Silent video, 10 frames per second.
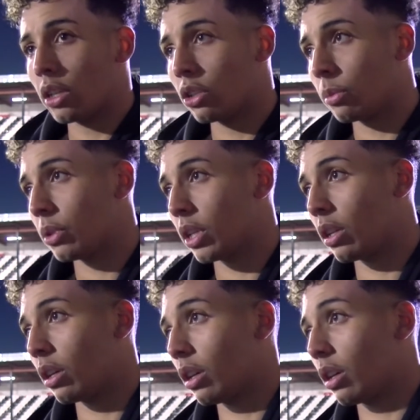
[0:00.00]
hundred uh, percent.
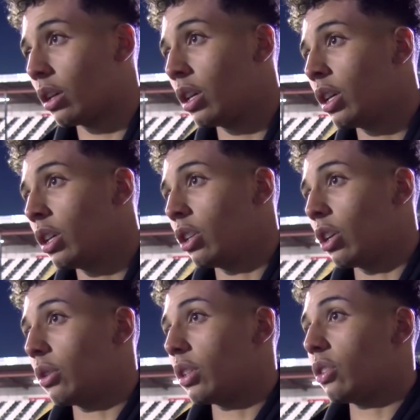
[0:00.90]
You
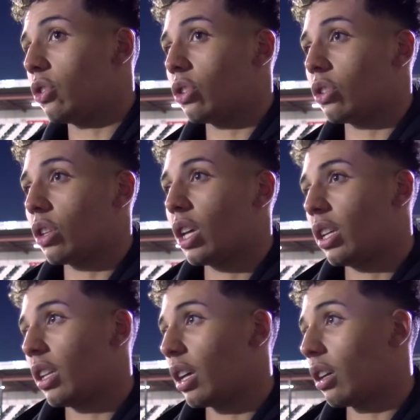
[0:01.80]
know, this is just
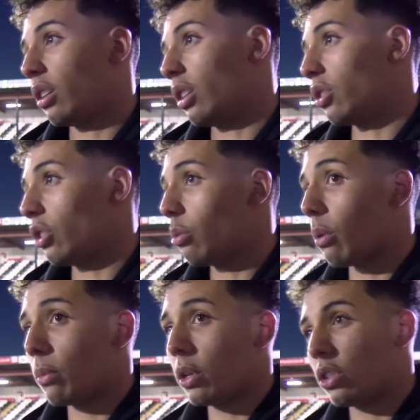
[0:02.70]
yeah. It's only
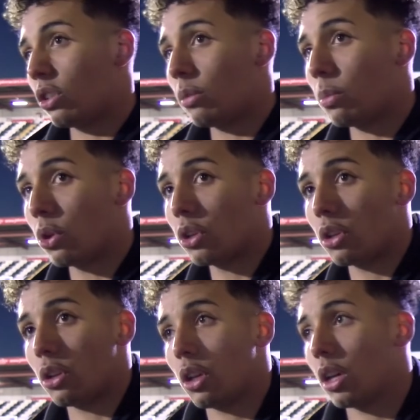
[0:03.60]
one. It's only a point.
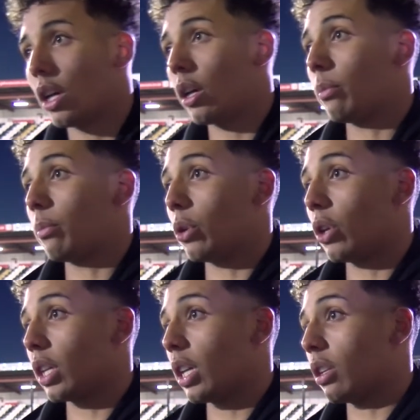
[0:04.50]
Um, but
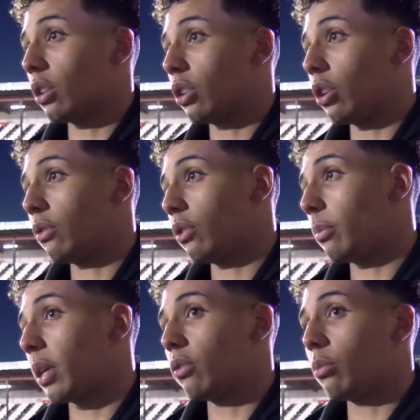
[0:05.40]
again, you know, from the
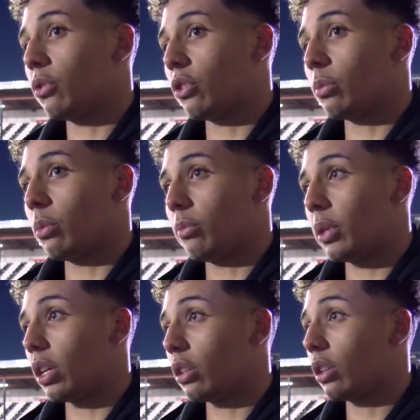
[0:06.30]
bad run we just we've
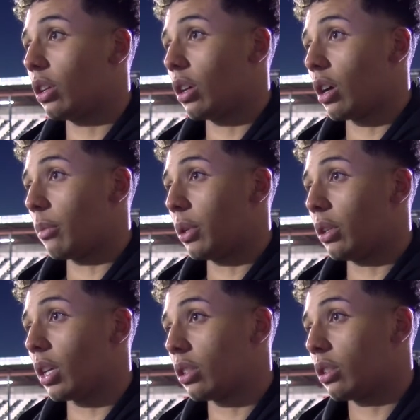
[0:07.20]
been on, I
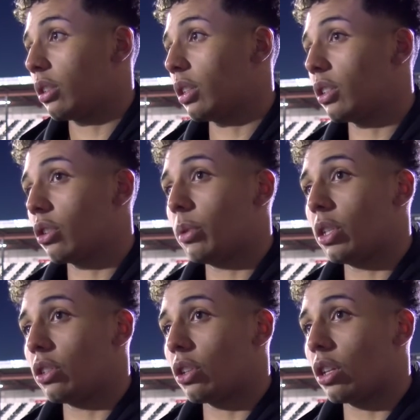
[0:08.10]
mean, that's this could be
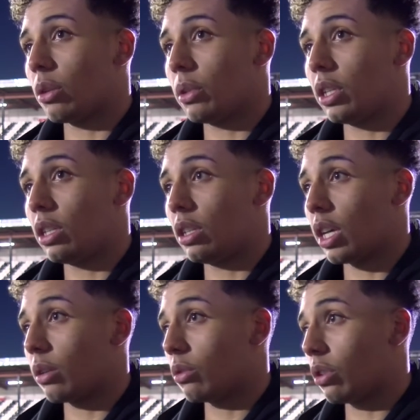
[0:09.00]
the start that we needed
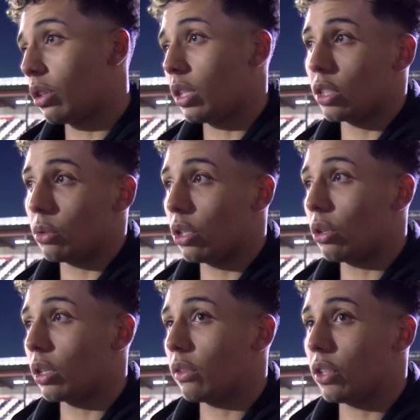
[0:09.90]
now to next week
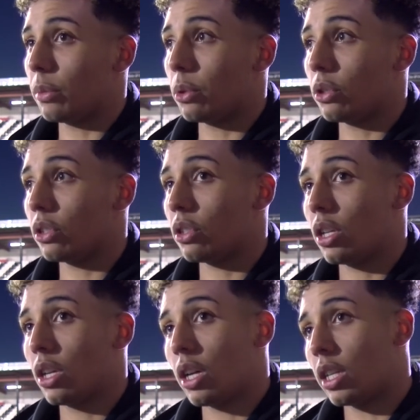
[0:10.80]
go and get three points
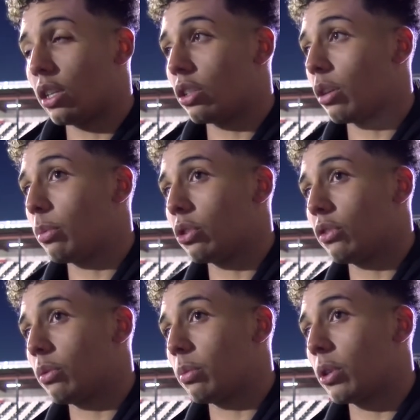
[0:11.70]
and then start
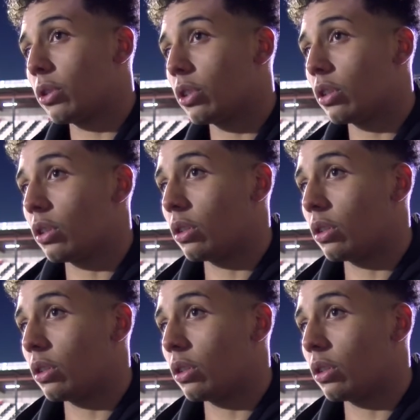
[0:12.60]
pushing for promotion.